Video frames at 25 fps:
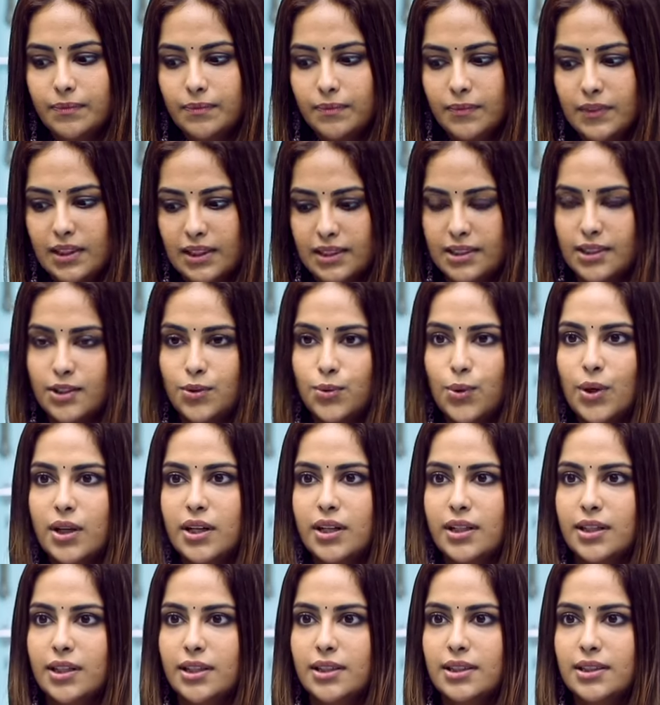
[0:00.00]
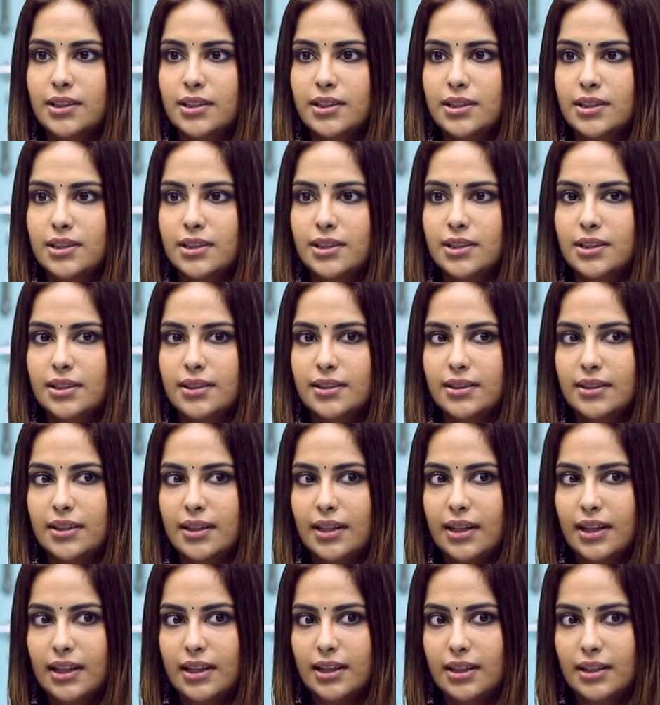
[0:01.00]
this is what it is
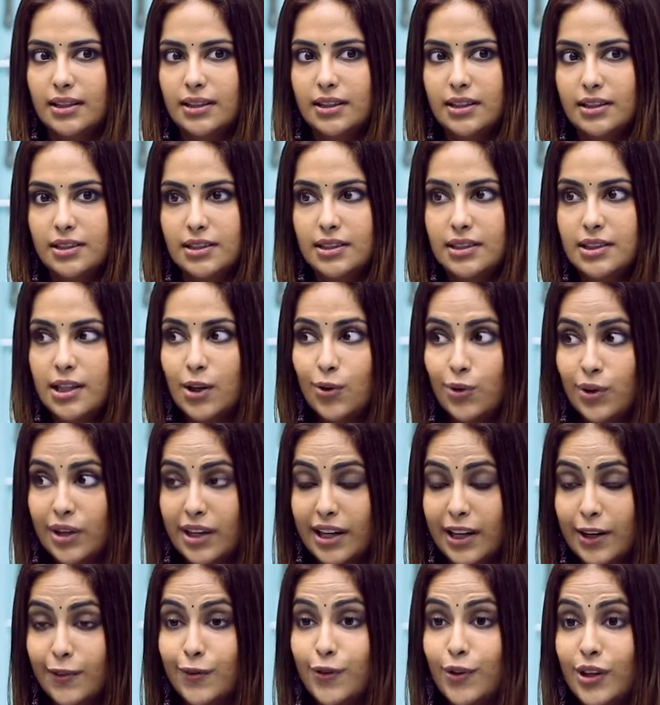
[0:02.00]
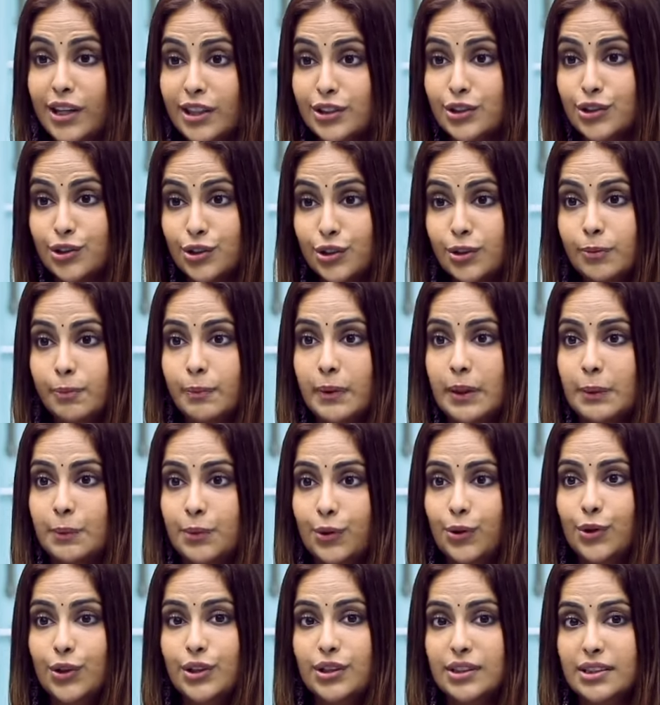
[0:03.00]
and this is how grateful I should be
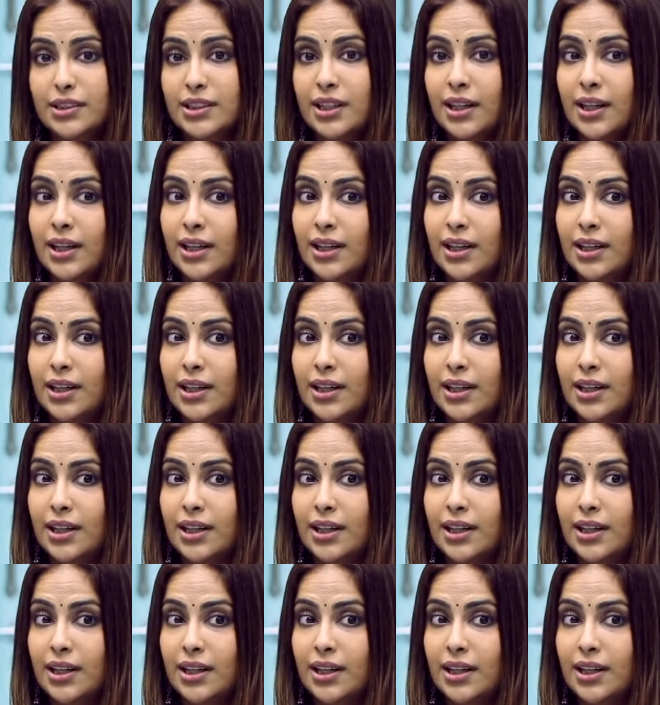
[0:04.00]
because